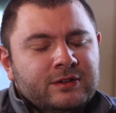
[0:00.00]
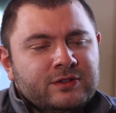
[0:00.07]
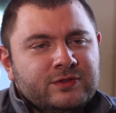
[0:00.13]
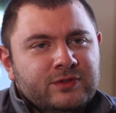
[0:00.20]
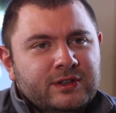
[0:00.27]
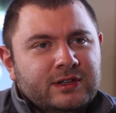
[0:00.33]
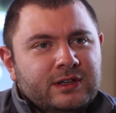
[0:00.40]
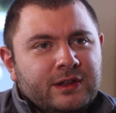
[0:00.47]
there's
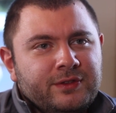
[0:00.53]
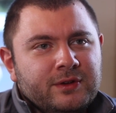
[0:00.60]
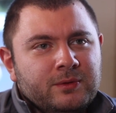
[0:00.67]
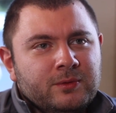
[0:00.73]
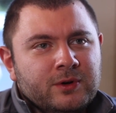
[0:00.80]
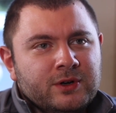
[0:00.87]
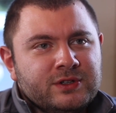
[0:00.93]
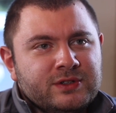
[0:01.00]
really nothing
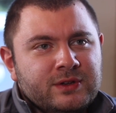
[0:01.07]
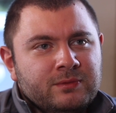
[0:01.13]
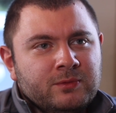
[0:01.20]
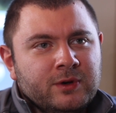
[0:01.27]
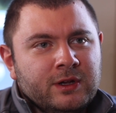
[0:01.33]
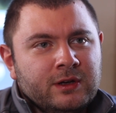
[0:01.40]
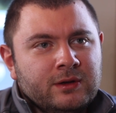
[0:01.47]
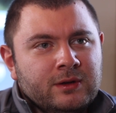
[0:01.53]
worse than
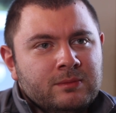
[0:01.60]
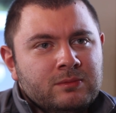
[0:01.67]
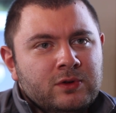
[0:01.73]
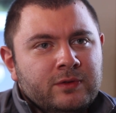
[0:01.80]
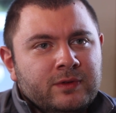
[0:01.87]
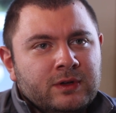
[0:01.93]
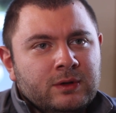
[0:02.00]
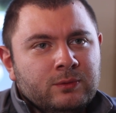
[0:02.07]
when a
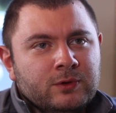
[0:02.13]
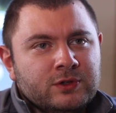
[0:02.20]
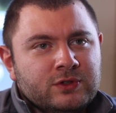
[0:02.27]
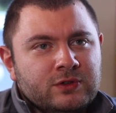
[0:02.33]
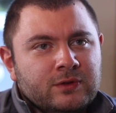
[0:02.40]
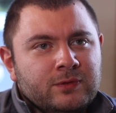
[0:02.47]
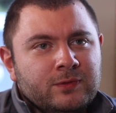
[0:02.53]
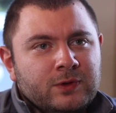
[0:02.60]
movie wants
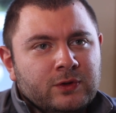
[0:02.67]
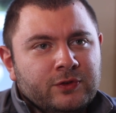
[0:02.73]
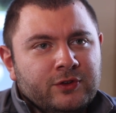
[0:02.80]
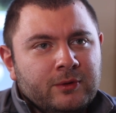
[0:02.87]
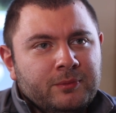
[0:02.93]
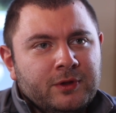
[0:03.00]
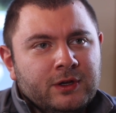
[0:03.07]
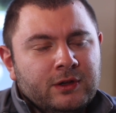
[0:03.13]
you to feel
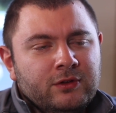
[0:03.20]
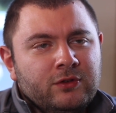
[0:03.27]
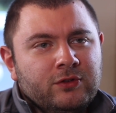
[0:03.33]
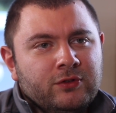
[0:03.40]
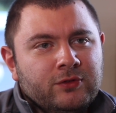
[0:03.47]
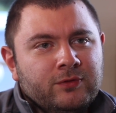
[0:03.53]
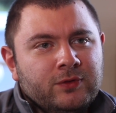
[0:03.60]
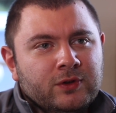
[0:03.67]
something and you
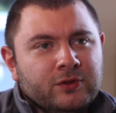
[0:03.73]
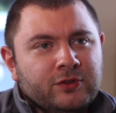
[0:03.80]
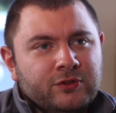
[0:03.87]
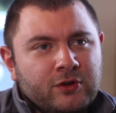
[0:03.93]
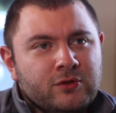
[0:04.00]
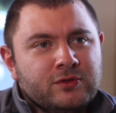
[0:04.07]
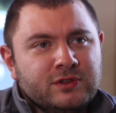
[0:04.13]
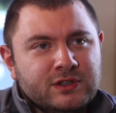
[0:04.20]
feel
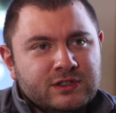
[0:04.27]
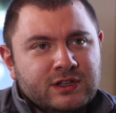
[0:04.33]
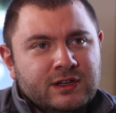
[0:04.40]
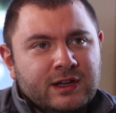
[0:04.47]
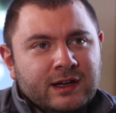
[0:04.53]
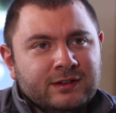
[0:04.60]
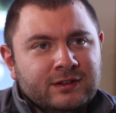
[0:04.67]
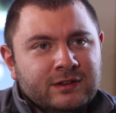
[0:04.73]
so
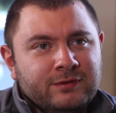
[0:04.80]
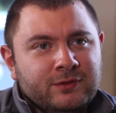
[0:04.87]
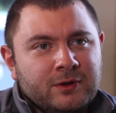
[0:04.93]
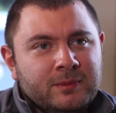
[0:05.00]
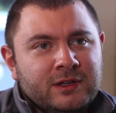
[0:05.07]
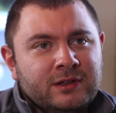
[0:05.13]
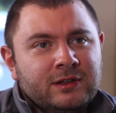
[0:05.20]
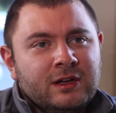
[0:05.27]
disconnected
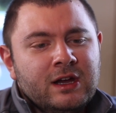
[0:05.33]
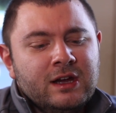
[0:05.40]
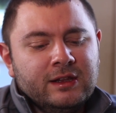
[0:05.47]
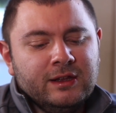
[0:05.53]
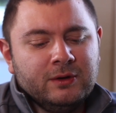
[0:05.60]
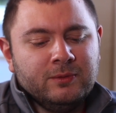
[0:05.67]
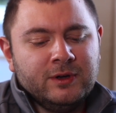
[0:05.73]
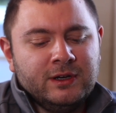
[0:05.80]
from it.
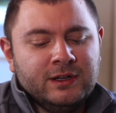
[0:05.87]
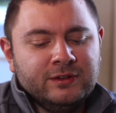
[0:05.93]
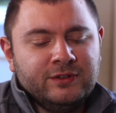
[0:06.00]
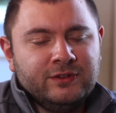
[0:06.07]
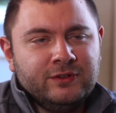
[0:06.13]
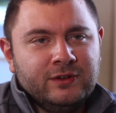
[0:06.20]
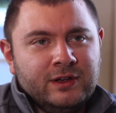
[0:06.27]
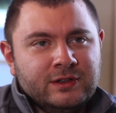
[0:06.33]
Like when
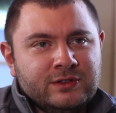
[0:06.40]
it's